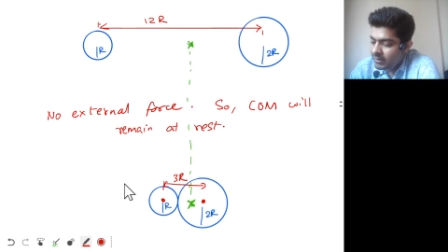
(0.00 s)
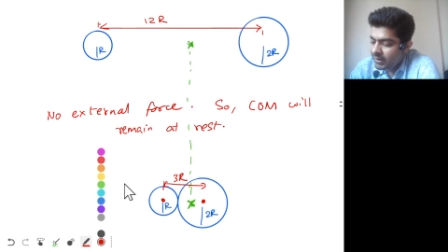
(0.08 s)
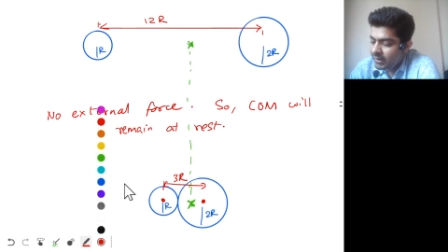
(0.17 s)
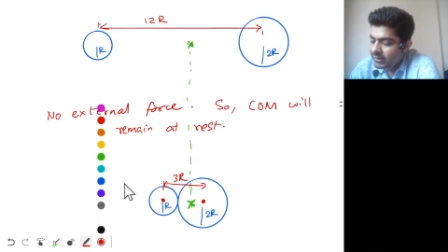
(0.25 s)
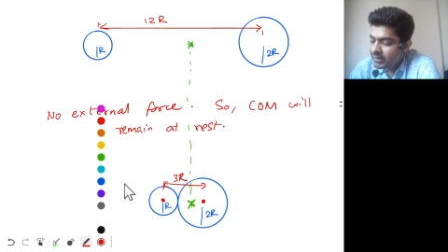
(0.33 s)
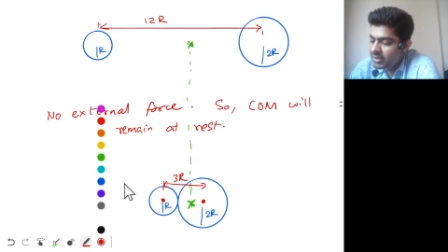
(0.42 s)

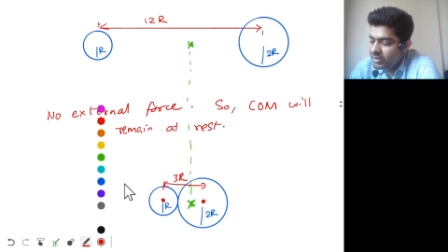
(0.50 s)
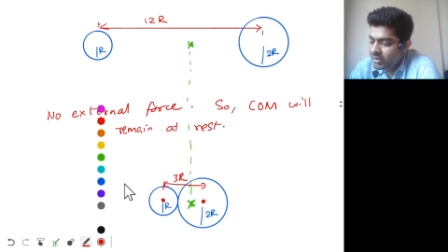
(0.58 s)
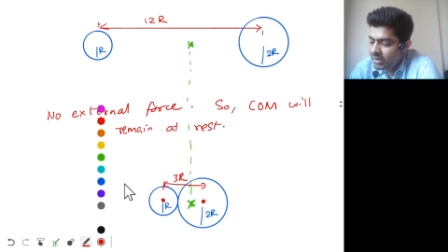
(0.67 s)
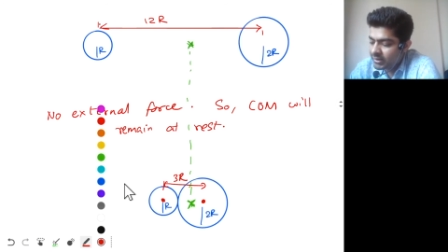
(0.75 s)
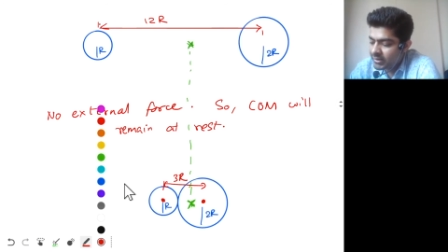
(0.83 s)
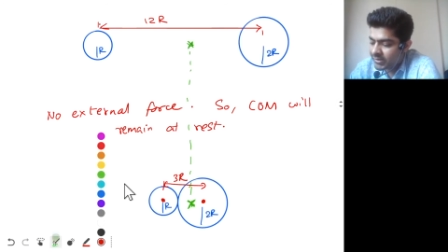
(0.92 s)

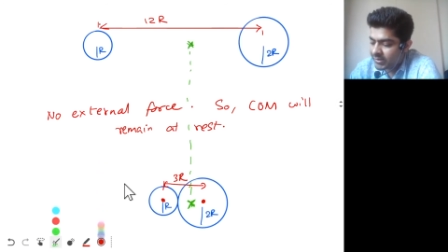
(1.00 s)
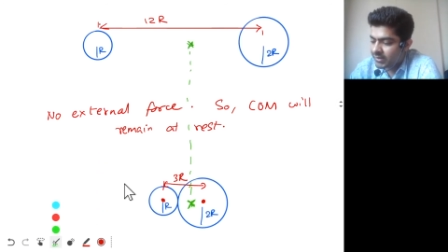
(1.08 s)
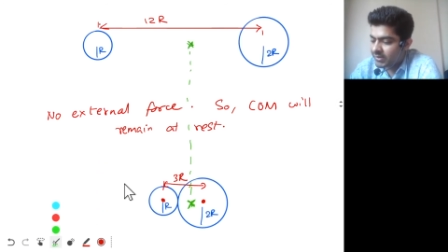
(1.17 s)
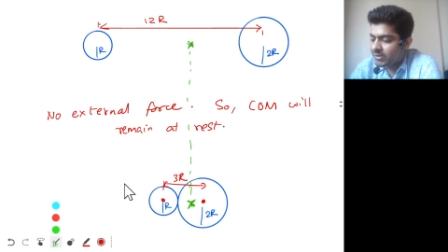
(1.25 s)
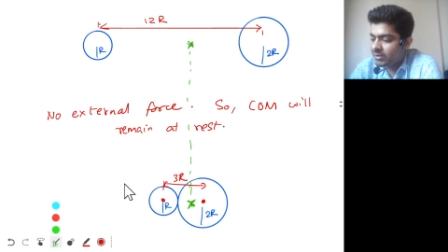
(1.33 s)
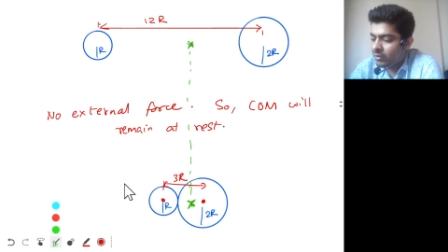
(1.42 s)
initial
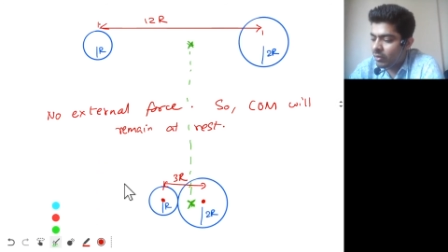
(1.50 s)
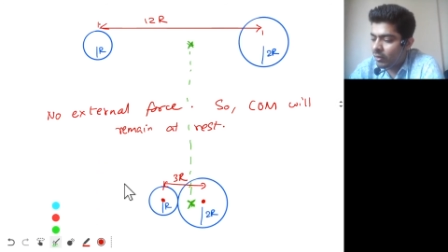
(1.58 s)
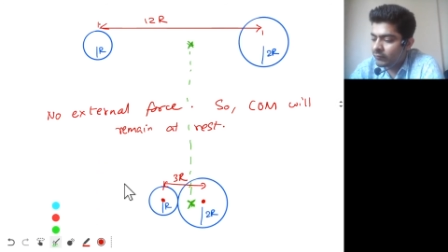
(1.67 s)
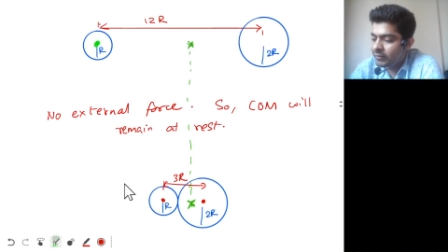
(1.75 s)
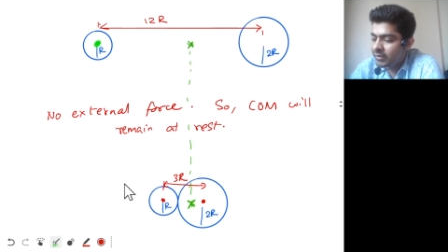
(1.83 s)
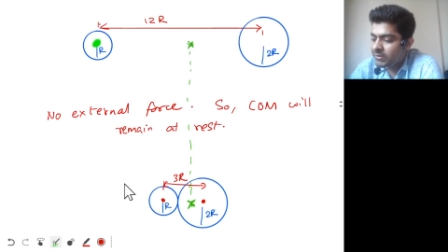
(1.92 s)
distance
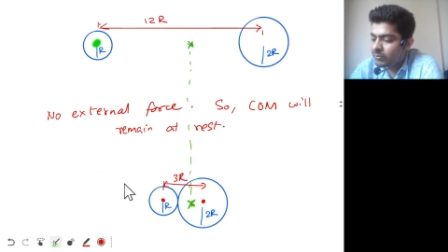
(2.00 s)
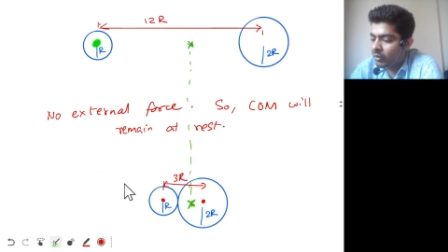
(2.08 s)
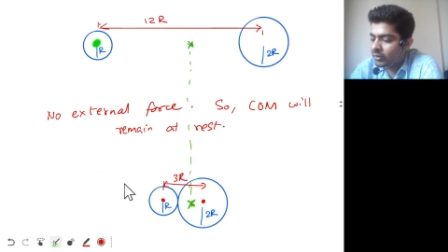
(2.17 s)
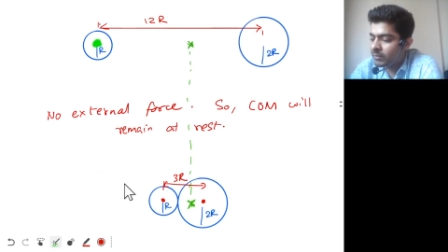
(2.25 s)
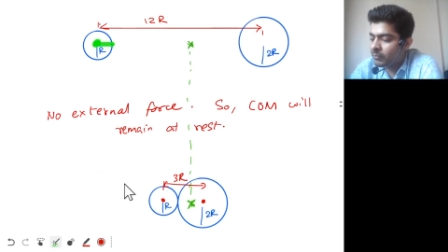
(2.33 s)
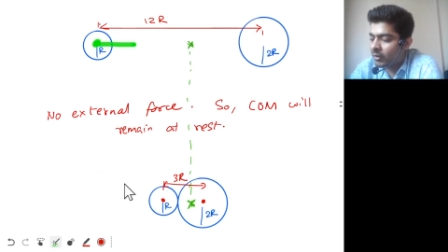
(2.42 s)
of the
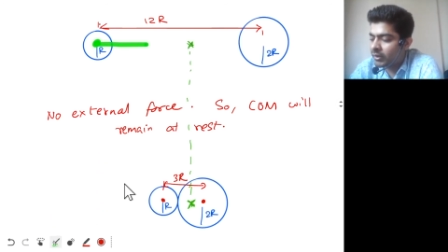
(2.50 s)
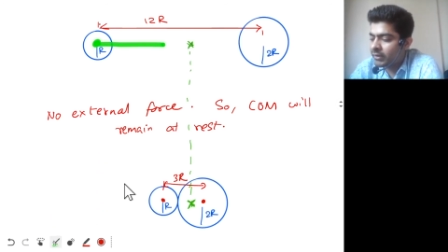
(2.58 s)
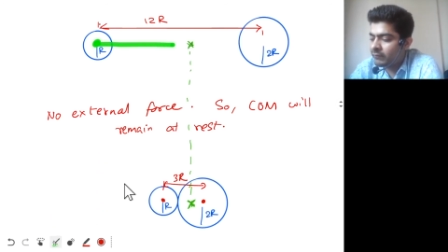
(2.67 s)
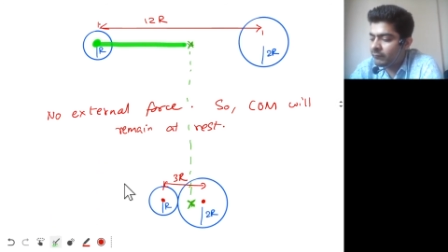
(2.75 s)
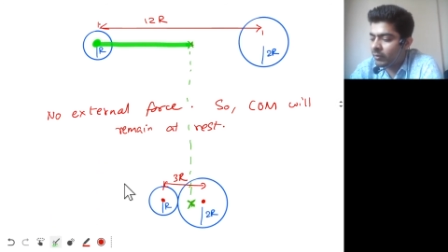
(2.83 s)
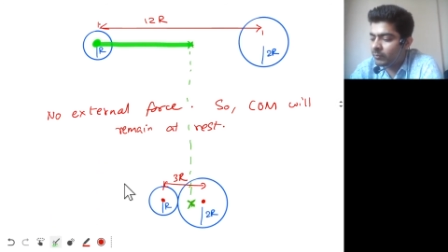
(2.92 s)
smaller
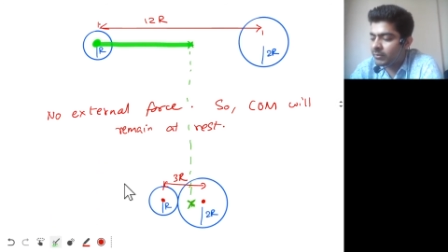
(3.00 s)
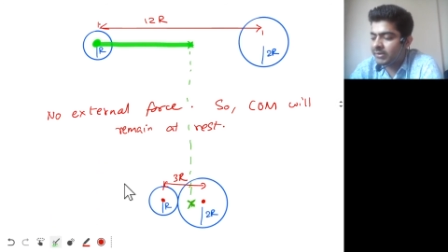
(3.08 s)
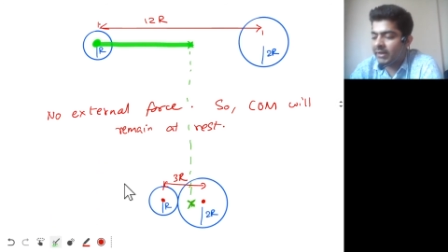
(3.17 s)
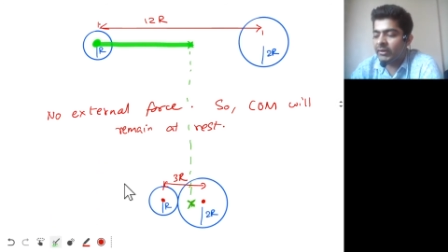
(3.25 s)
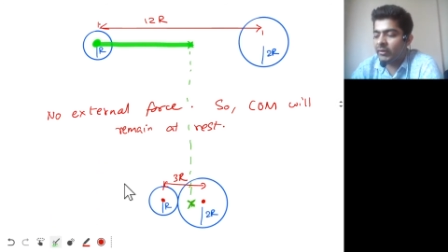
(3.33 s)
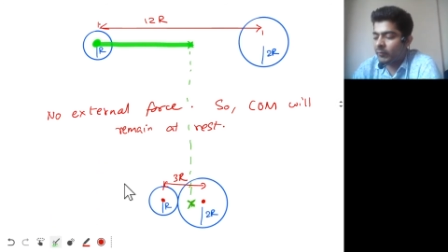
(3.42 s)
body from the
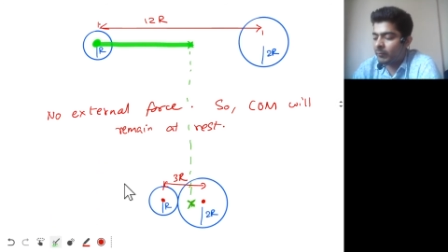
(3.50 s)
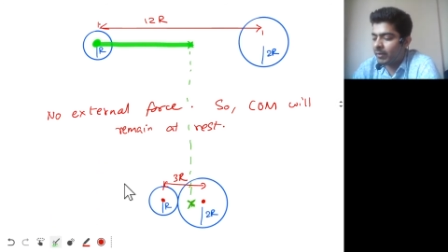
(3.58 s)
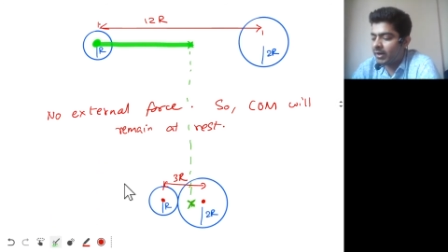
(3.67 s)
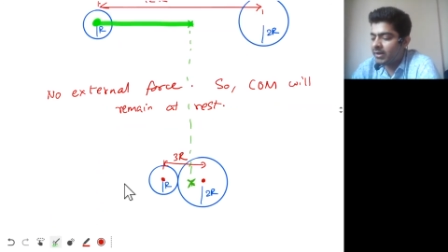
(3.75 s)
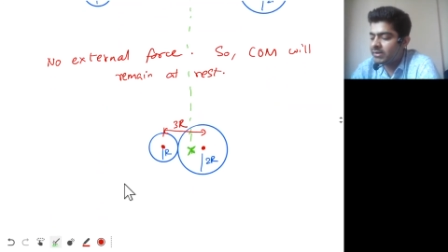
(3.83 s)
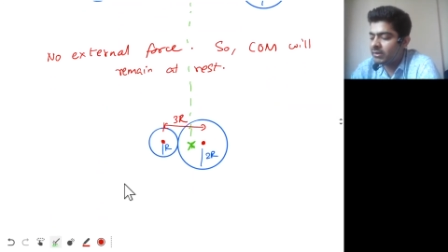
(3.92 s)
center of
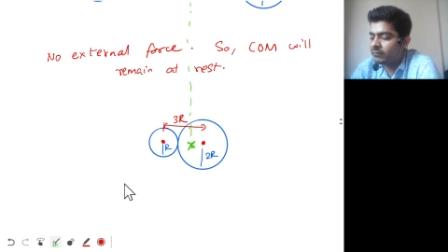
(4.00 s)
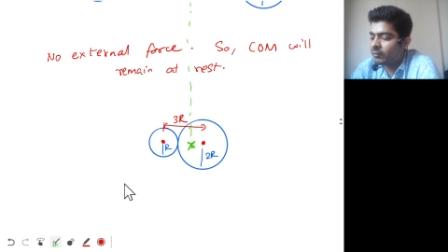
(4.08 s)
mass.